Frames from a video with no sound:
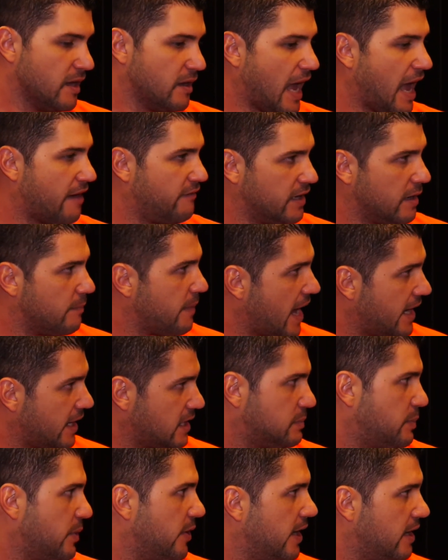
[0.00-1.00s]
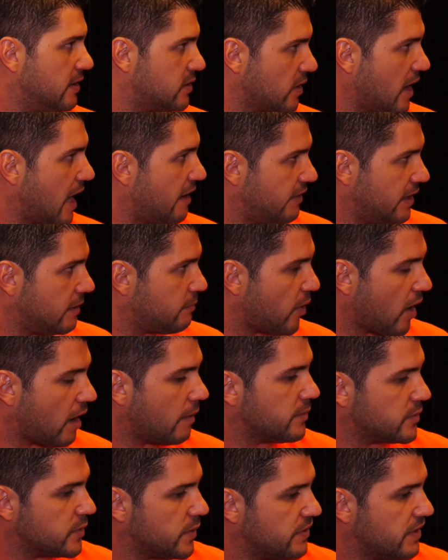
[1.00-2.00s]
having a bad experience or having
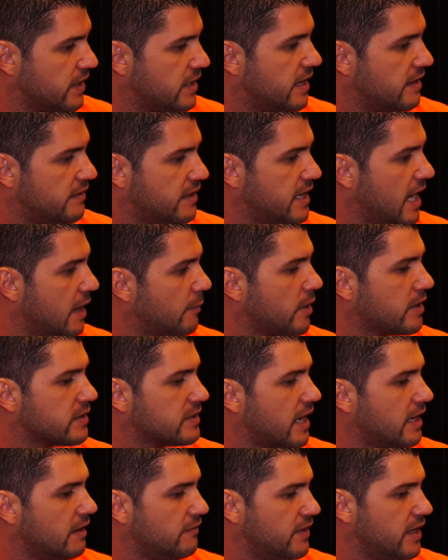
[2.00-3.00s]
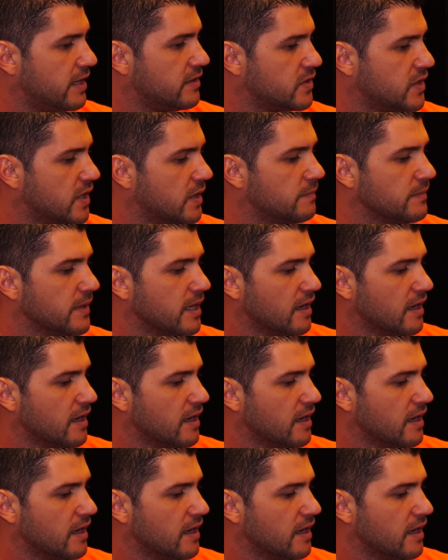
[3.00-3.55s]
problems with the network side of things. So